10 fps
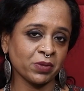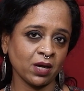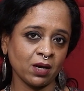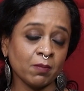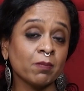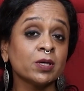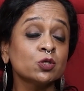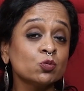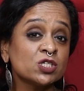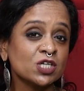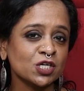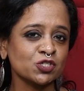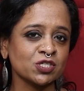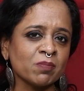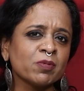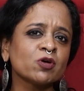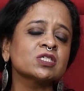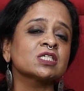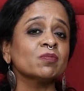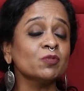there. But do touch them, because
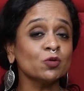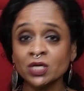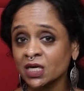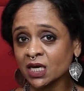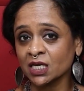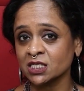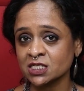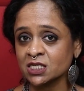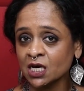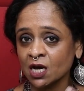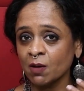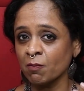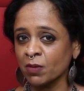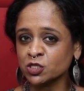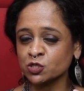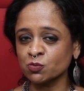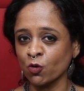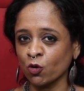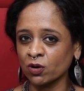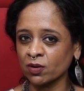it communicates much
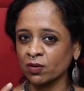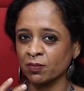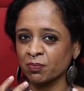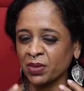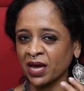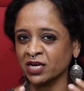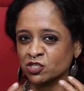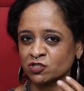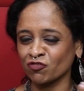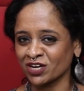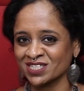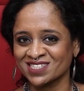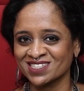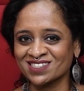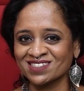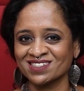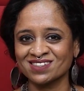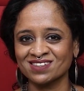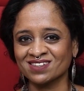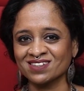more than just friends.
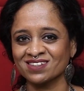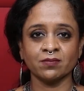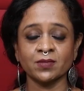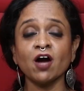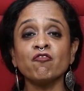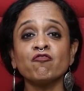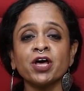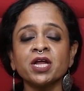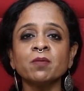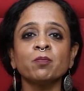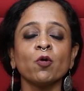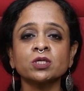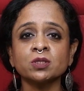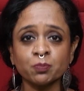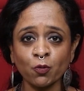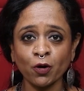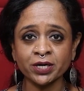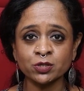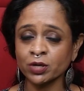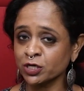A very important
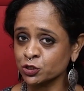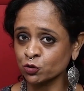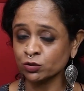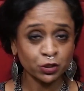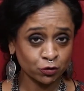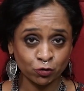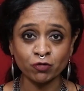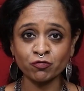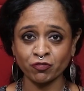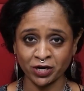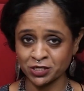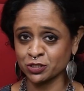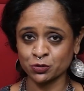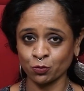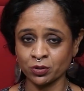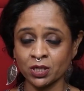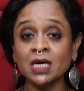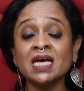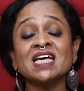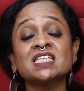point to ensure that you're not friend zone
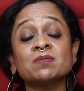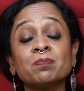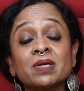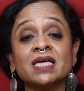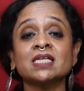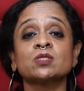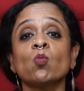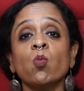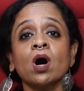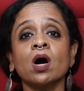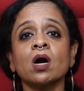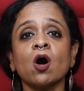is please work